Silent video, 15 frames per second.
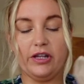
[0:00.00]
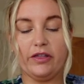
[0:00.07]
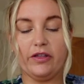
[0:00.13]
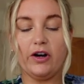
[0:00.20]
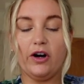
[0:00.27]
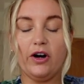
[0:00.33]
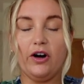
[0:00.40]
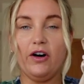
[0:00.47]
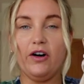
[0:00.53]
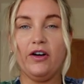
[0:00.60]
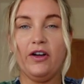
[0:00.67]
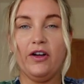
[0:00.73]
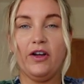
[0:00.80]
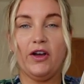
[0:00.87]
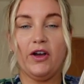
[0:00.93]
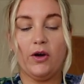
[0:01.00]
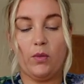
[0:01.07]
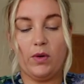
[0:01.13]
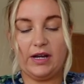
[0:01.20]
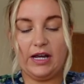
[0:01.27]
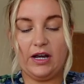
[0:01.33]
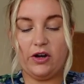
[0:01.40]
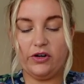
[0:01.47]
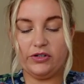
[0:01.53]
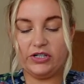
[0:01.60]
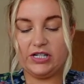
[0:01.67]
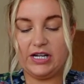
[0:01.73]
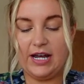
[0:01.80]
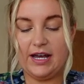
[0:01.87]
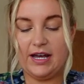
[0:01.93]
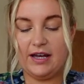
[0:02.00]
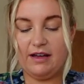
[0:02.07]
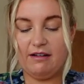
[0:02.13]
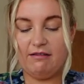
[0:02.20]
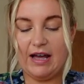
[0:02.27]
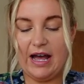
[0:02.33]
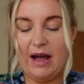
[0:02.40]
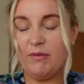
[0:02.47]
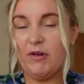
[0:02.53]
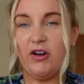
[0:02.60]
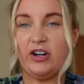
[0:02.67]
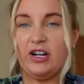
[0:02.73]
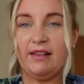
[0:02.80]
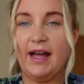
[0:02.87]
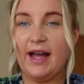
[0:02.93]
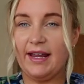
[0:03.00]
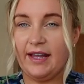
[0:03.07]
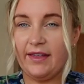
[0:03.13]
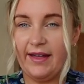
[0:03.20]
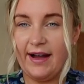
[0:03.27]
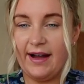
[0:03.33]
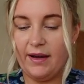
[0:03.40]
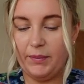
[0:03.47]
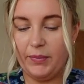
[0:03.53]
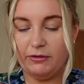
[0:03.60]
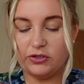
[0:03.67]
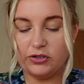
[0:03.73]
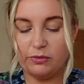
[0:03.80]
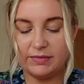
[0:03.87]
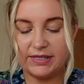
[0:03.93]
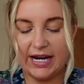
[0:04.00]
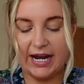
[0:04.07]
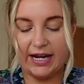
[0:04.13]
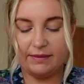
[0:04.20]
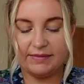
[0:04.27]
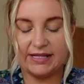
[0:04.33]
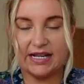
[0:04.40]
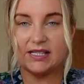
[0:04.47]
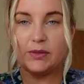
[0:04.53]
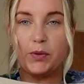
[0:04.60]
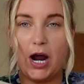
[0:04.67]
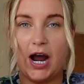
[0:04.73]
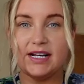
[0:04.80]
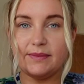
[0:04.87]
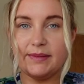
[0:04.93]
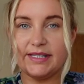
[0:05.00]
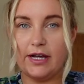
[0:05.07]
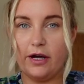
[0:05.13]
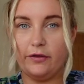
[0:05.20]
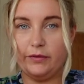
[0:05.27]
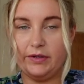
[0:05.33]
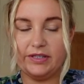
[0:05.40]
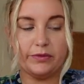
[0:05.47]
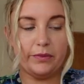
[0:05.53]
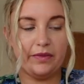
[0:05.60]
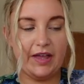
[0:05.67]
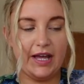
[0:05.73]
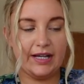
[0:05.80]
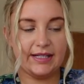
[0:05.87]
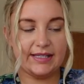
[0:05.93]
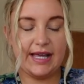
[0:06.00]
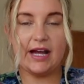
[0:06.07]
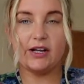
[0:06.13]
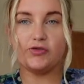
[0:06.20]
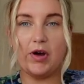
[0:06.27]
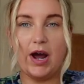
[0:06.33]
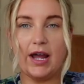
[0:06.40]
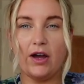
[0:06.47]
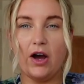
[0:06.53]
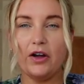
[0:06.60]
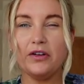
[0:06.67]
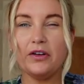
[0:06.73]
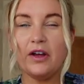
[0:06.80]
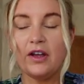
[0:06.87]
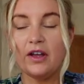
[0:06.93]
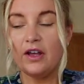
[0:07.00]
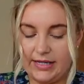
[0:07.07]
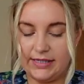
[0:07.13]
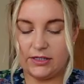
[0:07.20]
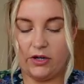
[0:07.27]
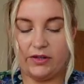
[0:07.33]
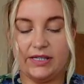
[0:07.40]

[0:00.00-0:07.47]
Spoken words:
thought when I ordered it, I'm not going to like that. But sometimes I surprise myself with some things that I try on. It's got